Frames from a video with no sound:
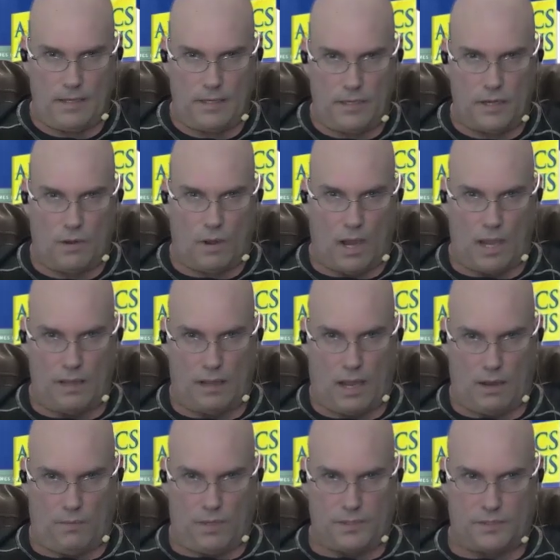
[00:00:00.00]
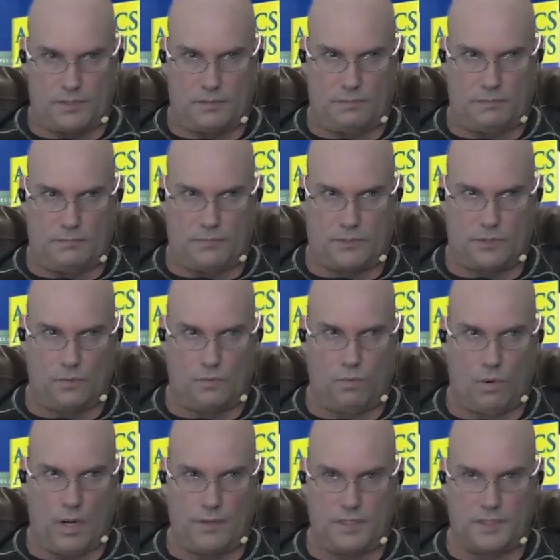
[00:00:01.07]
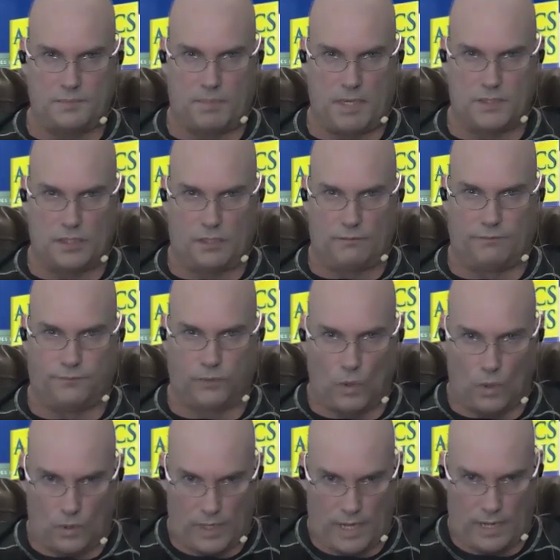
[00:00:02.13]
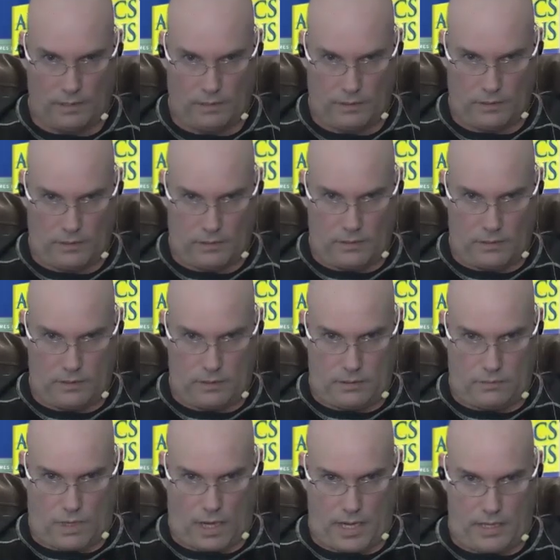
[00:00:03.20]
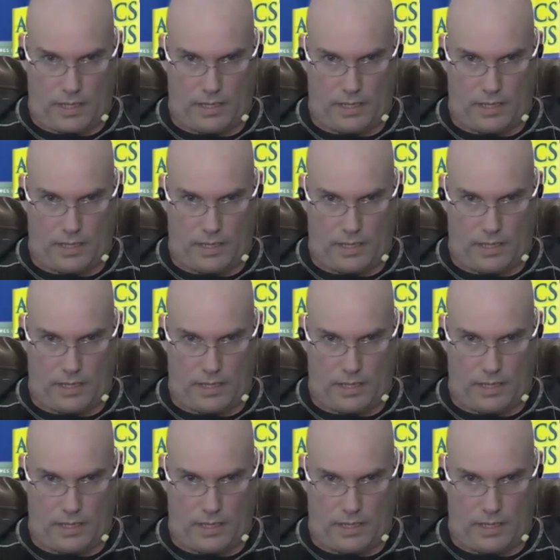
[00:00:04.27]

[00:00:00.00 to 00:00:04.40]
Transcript: I would do one that's based on flooring, right?